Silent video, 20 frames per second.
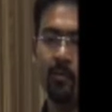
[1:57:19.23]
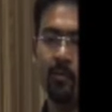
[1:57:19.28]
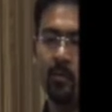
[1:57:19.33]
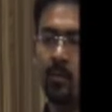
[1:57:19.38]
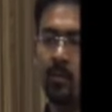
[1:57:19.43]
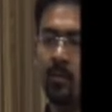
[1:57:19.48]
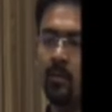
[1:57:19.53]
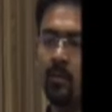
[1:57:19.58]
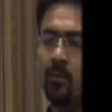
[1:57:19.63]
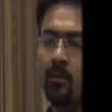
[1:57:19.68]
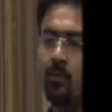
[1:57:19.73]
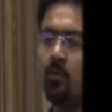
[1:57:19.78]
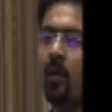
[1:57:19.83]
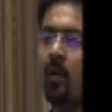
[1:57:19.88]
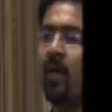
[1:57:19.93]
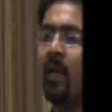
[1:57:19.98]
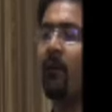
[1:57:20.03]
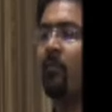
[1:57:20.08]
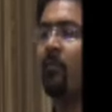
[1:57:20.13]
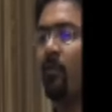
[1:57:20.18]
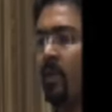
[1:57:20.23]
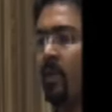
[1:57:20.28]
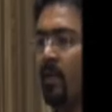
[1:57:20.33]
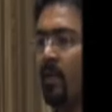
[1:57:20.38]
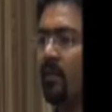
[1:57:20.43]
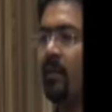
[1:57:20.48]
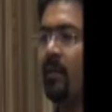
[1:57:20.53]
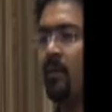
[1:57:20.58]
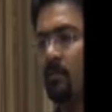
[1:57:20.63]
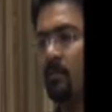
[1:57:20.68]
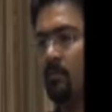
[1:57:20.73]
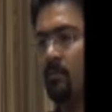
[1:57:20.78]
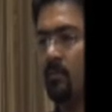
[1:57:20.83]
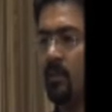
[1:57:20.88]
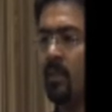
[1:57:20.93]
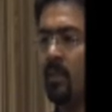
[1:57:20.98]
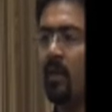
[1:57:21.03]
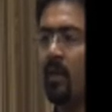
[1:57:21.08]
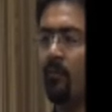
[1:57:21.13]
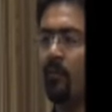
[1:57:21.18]
so I have to take the
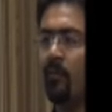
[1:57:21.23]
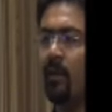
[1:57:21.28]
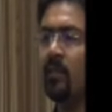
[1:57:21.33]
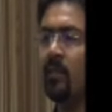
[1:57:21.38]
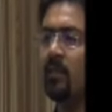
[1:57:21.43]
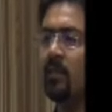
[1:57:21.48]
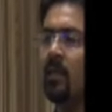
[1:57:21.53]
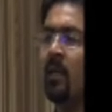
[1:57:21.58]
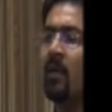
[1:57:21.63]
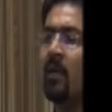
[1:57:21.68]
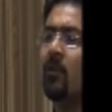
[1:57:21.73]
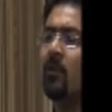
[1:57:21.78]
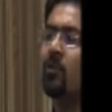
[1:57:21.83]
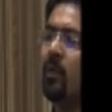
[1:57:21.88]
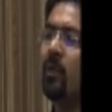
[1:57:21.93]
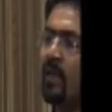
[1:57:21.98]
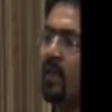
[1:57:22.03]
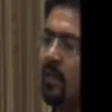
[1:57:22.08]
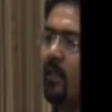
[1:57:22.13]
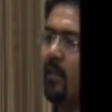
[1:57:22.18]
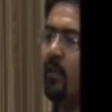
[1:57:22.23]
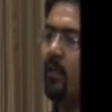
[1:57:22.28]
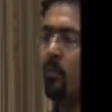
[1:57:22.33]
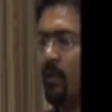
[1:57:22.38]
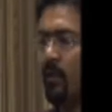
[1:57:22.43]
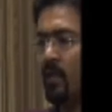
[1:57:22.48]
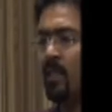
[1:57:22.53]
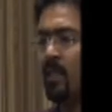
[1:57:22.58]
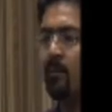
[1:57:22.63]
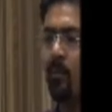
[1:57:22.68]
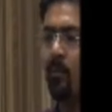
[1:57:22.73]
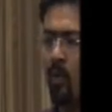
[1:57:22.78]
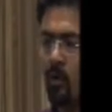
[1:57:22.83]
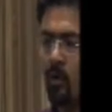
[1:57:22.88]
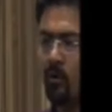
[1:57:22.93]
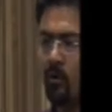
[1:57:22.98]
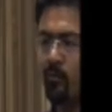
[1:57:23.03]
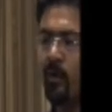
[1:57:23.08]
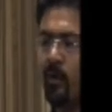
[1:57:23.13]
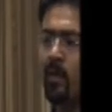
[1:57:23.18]
difference. So either you take the mod of
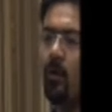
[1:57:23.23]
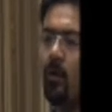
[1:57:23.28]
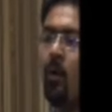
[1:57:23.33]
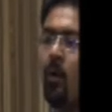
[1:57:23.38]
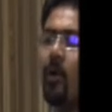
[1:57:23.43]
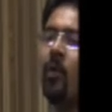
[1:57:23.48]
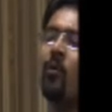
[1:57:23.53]
it or you